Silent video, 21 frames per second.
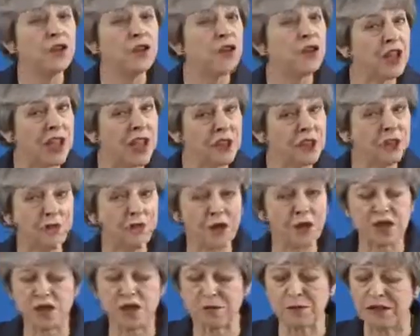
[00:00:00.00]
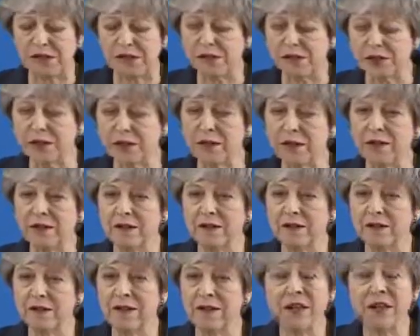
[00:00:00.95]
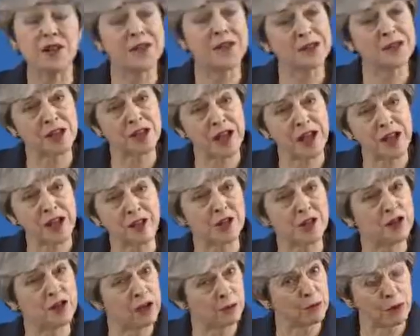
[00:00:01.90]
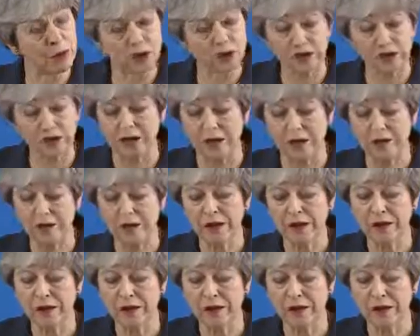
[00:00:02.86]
The then First Minister and his then Deputy